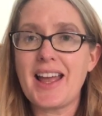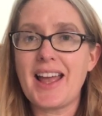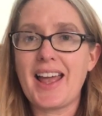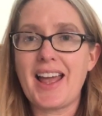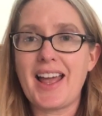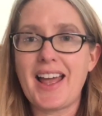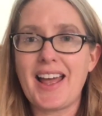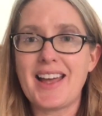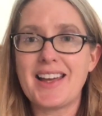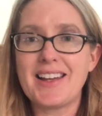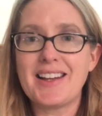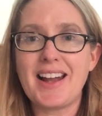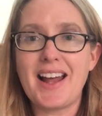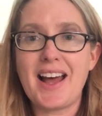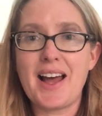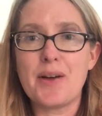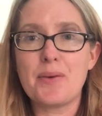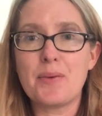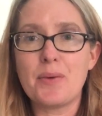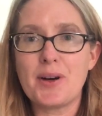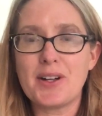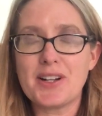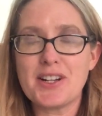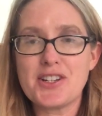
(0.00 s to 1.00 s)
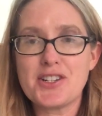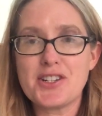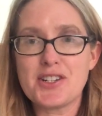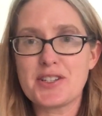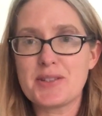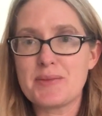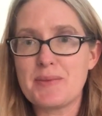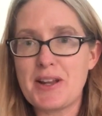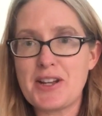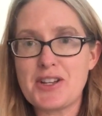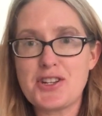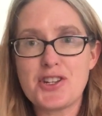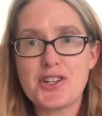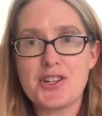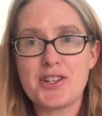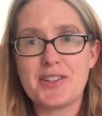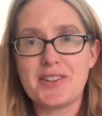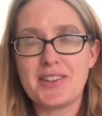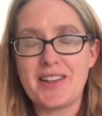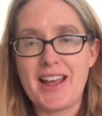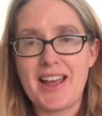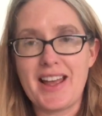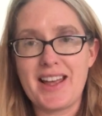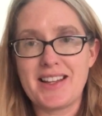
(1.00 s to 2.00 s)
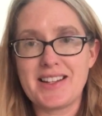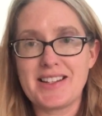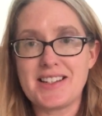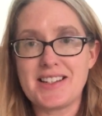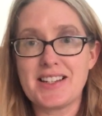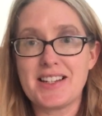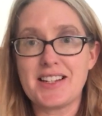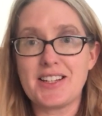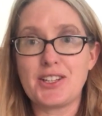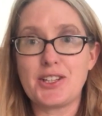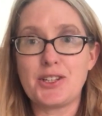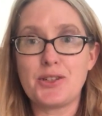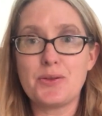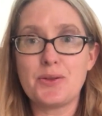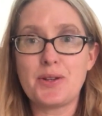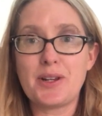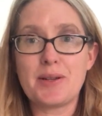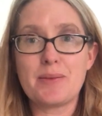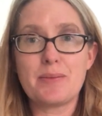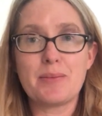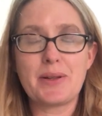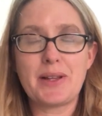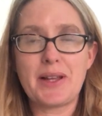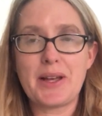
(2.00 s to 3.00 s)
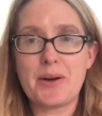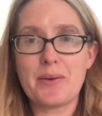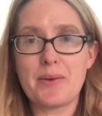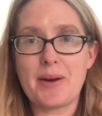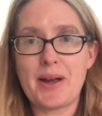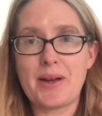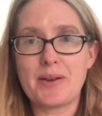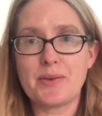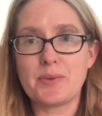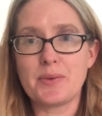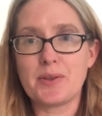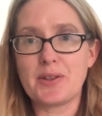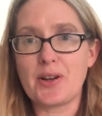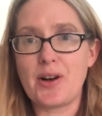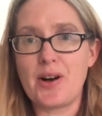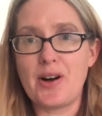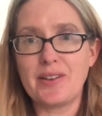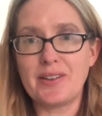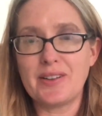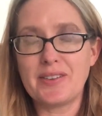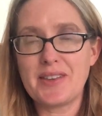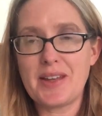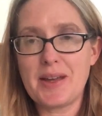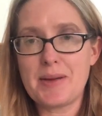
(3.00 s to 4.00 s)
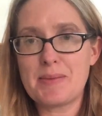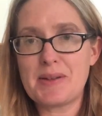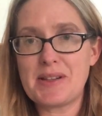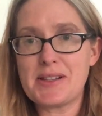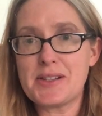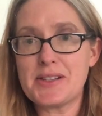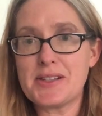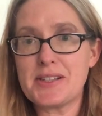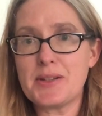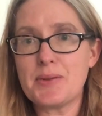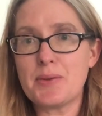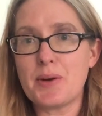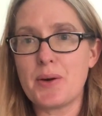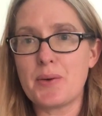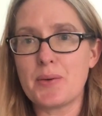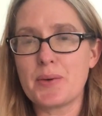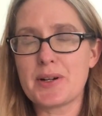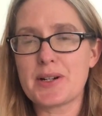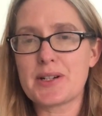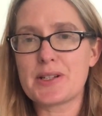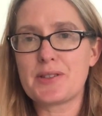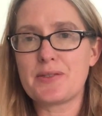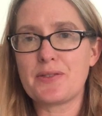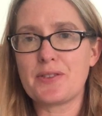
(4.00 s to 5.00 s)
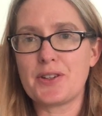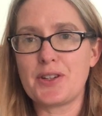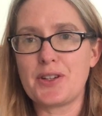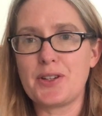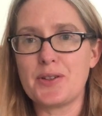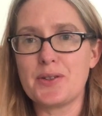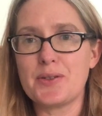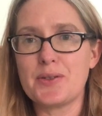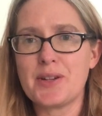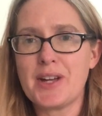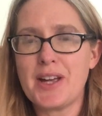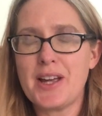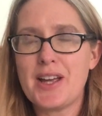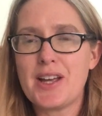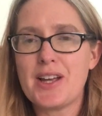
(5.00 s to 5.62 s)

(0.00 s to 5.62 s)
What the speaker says: And I wanna just mention that you can play around with all of them and see what works for you.